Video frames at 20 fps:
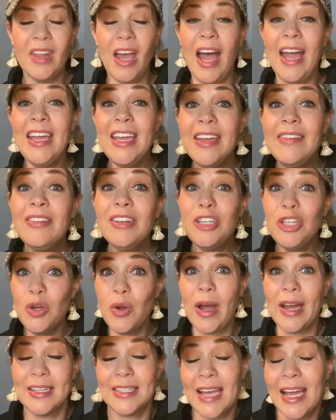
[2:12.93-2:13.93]
I even, you
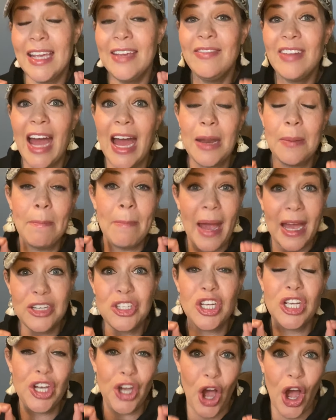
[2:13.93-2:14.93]
guys, I even had
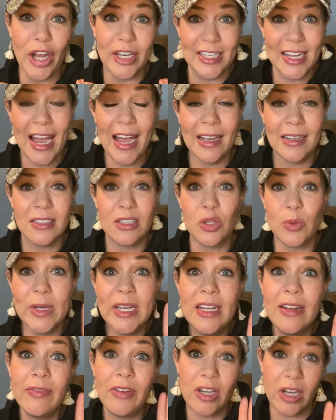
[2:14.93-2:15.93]
matching contacts,
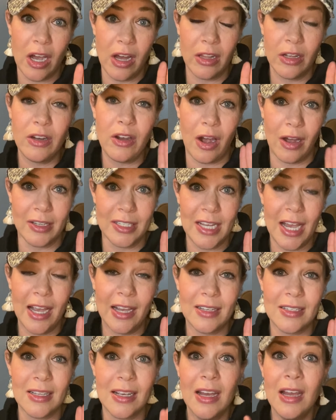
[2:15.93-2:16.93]
three different color
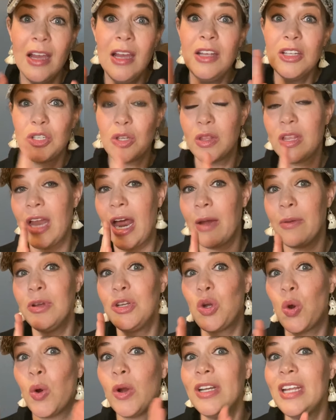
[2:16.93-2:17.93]
contacts, so that I
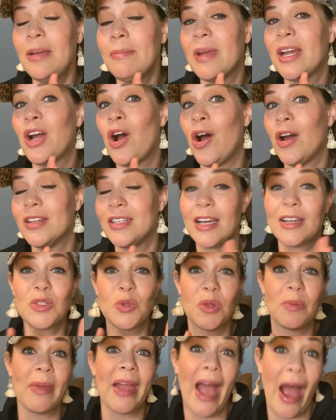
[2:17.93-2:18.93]
would coordinate my contacts
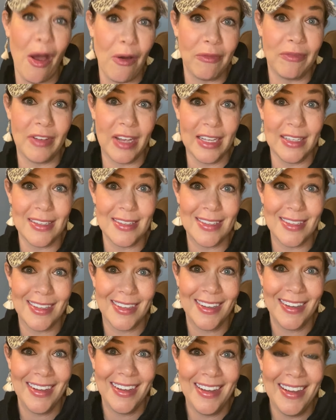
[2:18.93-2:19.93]
with my outfits.
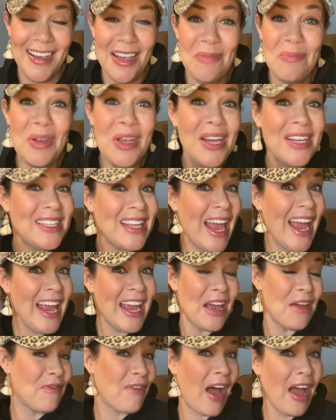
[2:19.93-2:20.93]
Because
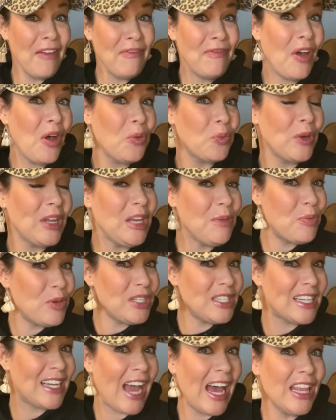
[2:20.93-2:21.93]
hey, if I felt really
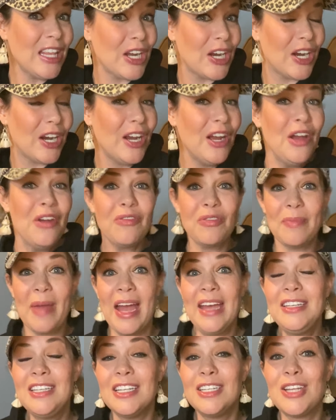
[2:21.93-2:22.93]
put together from
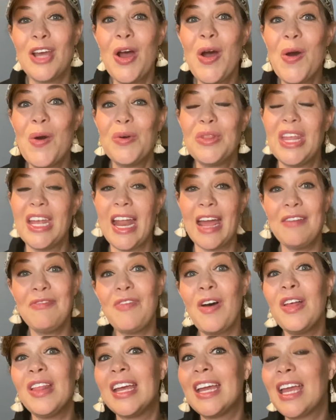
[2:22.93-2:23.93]
head to toe, then I
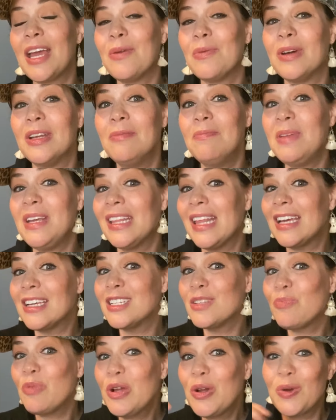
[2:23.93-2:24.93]
felt like it would be like
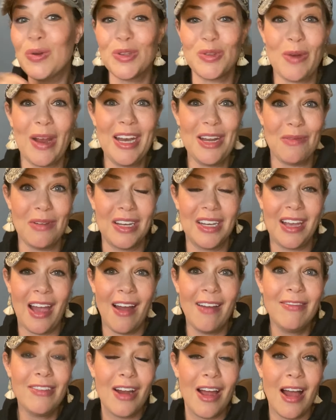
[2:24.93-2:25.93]
sprinkles, right? It would
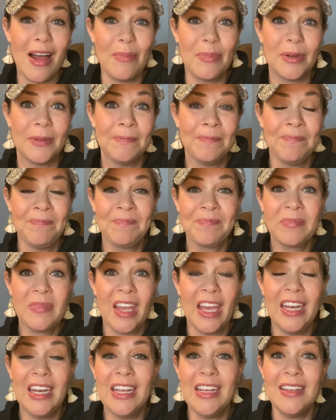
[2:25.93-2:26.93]
cover up
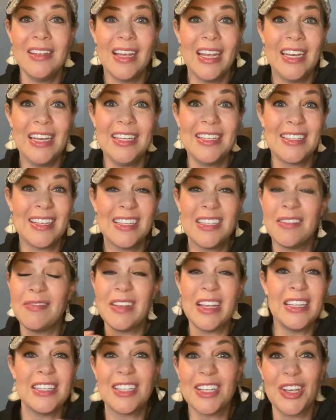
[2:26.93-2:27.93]
any any sense of
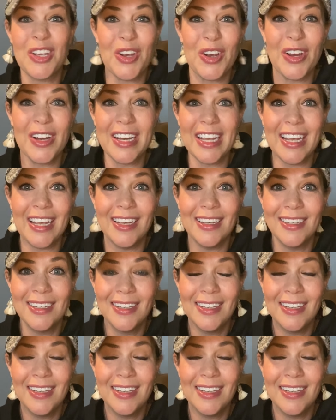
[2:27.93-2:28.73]
insecurity.